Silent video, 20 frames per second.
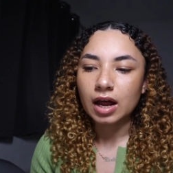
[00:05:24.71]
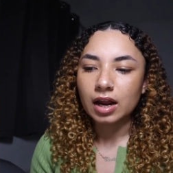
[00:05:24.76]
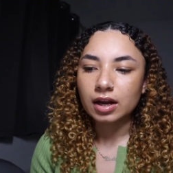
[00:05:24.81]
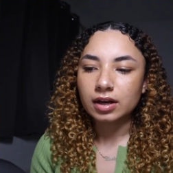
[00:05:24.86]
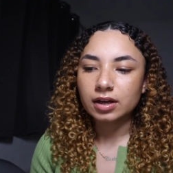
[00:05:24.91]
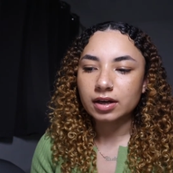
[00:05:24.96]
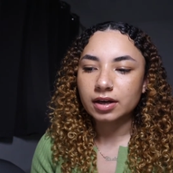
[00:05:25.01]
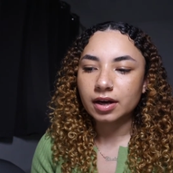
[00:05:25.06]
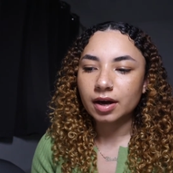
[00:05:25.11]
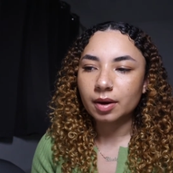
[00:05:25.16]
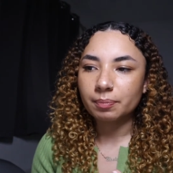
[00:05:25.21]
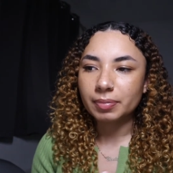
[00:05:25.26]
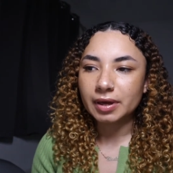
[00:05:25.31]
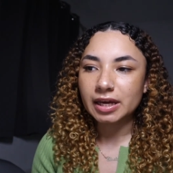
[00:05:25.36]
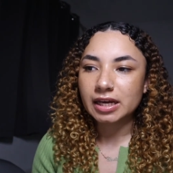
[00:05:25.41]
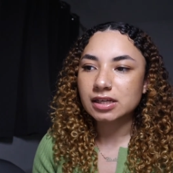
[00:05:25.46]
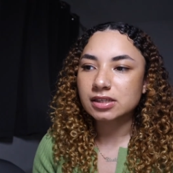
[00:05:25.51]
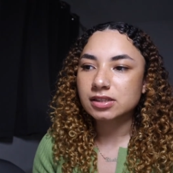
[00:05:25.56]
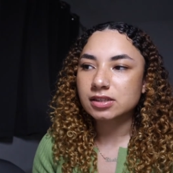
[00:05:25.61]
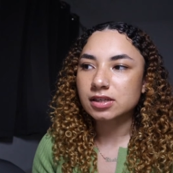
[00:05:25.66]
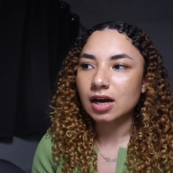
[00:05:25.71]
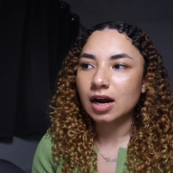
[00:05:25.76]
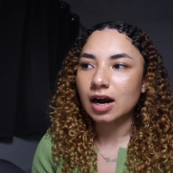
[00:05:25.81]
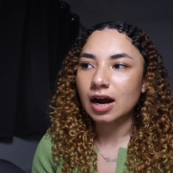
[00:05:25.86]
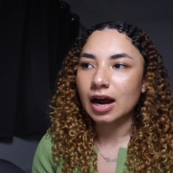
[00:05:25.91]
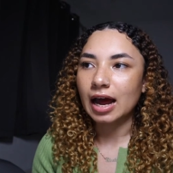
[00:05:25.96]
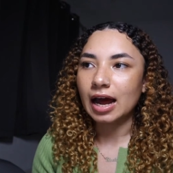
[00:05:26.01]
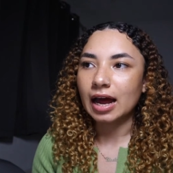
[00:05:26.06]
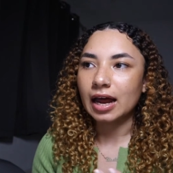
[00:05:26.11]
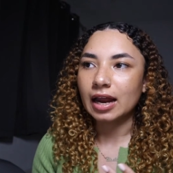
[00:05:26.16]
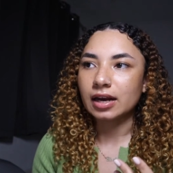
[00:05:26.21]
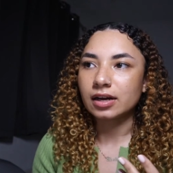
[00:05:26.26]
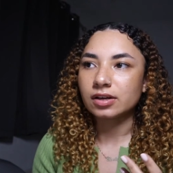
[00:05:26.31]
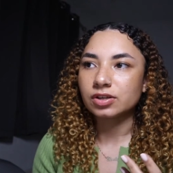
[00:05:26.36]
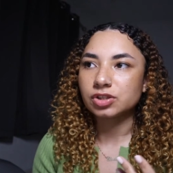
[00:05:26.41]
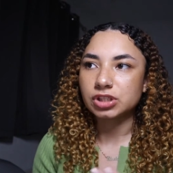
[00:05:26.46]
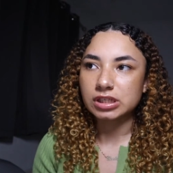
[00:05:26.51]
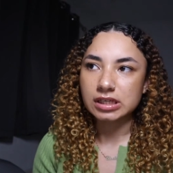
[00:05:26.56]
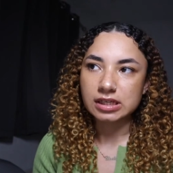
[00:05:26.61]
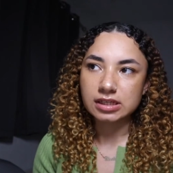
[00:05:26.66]
Look at Peter
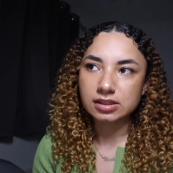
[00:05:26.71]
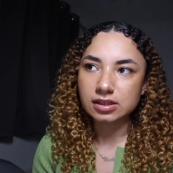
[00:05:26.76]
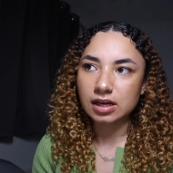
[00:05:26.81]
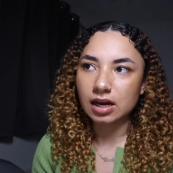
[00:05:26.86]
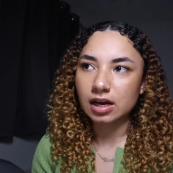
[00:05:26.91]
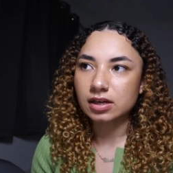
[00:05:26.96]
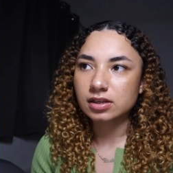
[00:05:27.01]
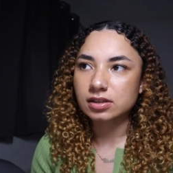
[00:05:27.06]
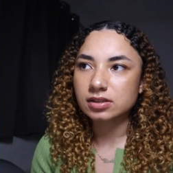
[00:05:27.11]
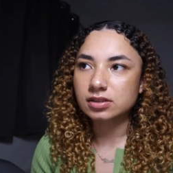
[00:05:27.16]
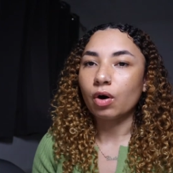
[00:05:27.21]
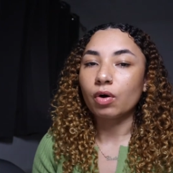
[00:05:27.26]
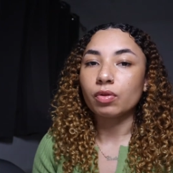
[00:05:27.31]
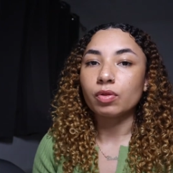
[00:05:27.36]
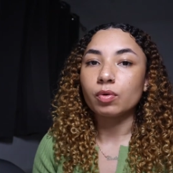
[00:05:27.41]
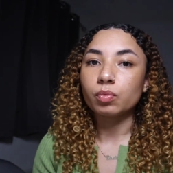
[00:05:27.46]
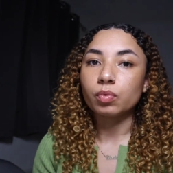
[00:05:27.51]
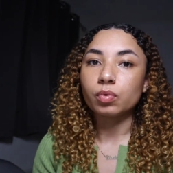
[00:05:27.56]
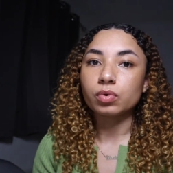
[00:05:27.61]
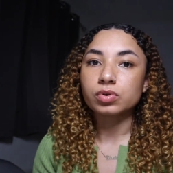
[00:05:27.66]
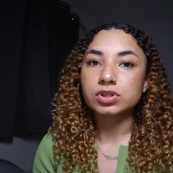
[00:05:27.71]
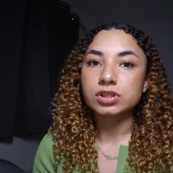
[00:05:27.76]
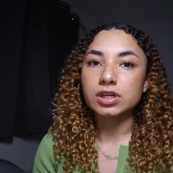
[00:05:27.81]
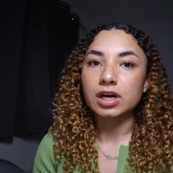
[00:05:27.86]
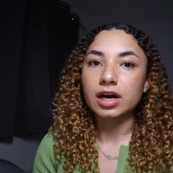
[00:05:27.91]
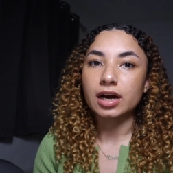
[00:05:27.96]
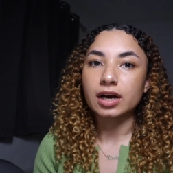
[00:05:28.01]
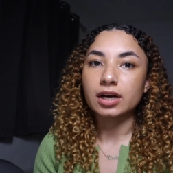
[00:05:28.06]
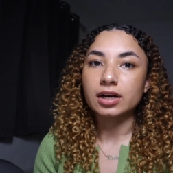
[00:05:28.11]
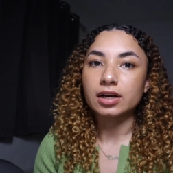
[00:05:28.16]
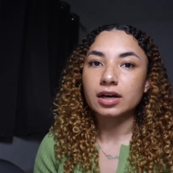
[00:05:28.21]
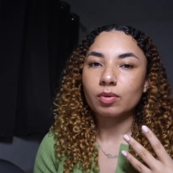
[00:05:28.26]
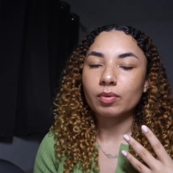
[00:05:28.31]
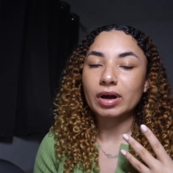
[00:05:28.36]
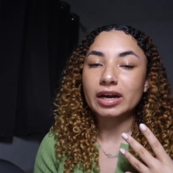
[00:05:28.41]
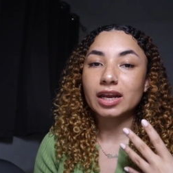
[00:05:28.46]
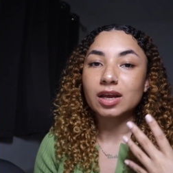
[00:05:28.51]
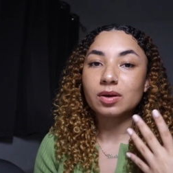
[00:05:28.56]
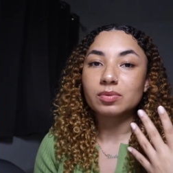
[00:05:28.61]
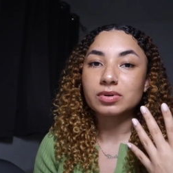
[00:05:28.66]
and Jesus on the water.
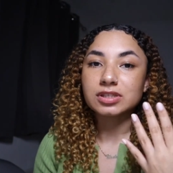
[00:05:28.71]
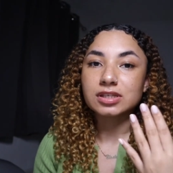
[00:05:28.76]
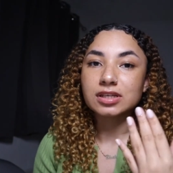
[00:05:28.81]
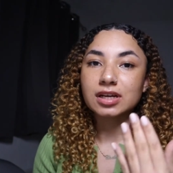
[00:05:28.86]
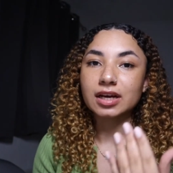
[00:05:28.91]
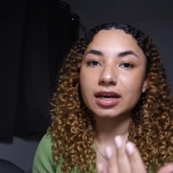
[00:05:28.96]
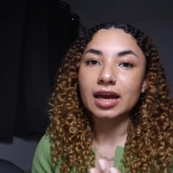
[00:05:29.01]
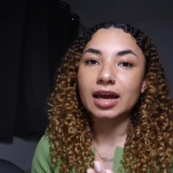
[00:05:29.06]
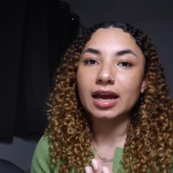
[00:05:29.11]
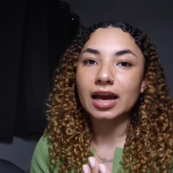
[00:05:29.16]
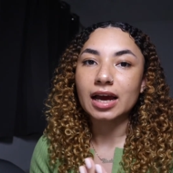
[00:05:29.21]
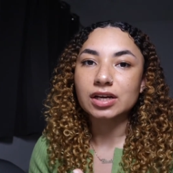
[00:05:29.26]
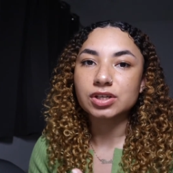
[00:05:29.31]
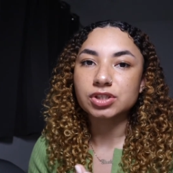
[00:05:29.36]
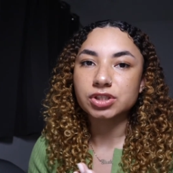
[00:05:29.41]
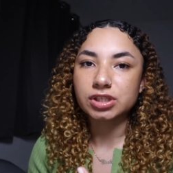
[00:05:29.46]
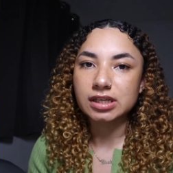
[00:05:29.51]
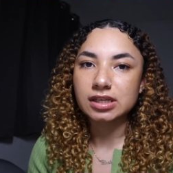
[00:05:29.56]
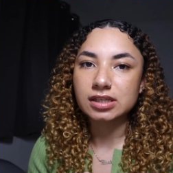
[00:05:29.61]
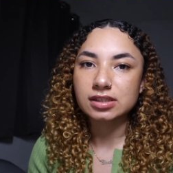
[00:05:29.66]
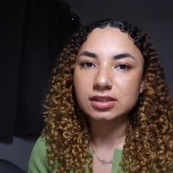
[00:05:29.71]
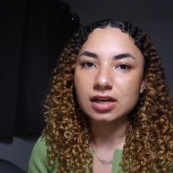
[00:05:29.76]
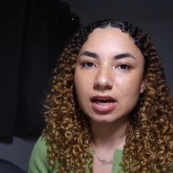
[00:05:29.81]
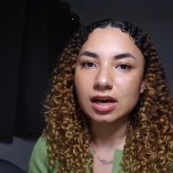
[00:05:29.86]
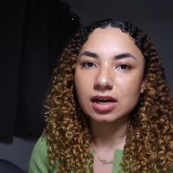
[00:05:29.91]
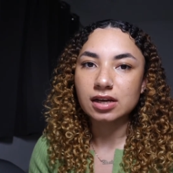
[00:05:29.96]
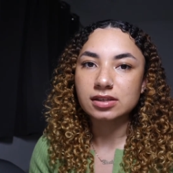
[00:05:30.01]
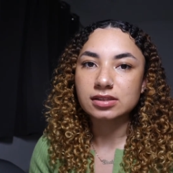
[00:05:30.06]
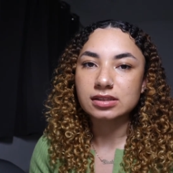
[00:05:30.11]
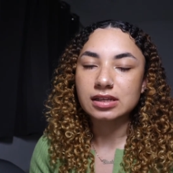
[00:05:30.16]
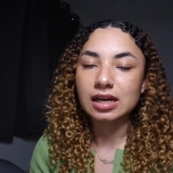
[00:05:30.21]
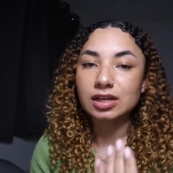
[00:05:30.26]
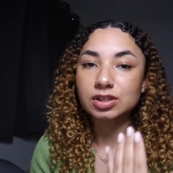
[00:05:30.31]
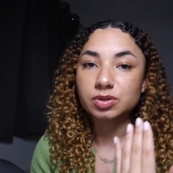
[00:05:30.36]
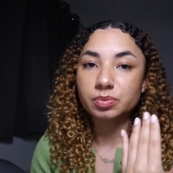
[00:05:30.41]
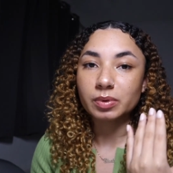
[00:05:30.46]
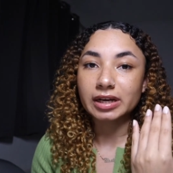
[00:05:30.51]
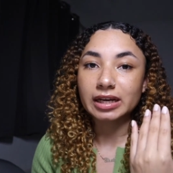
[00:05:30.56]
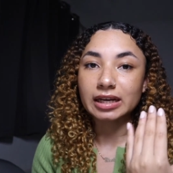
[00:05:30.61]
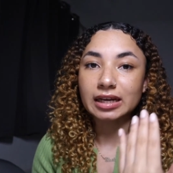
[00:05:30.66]
When he was looking at Jesus,
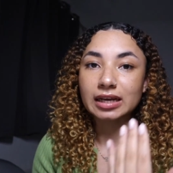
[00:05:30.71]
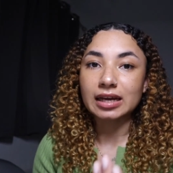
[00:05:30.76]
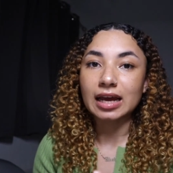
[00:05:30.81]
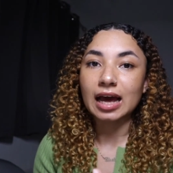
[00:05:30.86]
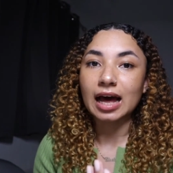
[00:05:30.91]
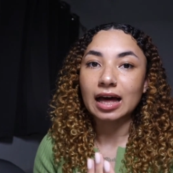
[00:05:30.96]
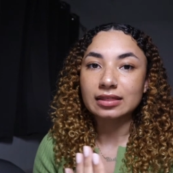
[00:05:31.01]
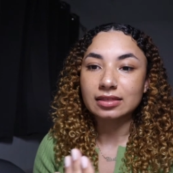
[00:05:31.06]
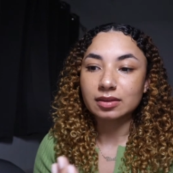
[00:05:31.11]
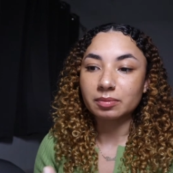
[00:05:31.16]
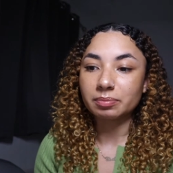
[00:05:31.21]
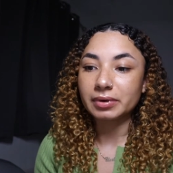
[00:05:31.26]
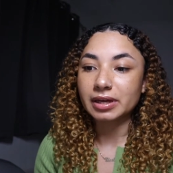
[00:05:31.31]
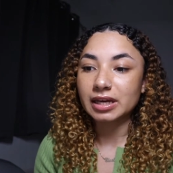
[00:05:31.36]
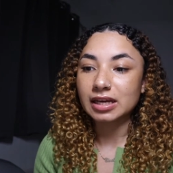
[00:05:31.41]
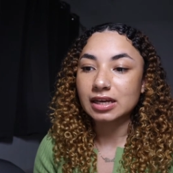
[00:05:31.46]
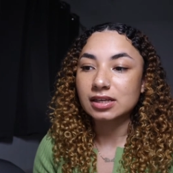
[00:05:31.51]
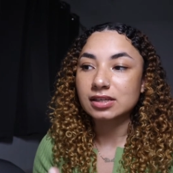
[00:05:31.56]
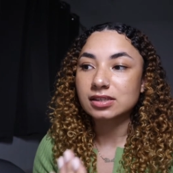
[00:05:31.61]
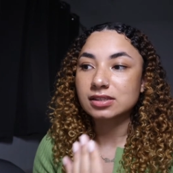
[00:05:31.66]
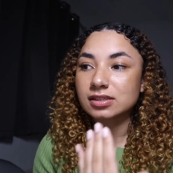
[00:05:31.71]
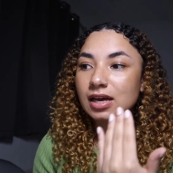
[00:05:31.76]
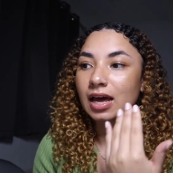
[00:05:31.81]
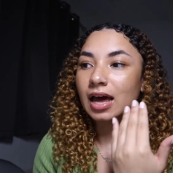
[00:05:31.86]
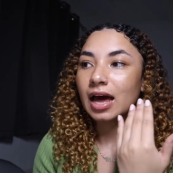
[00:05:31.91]
that's when he had the peace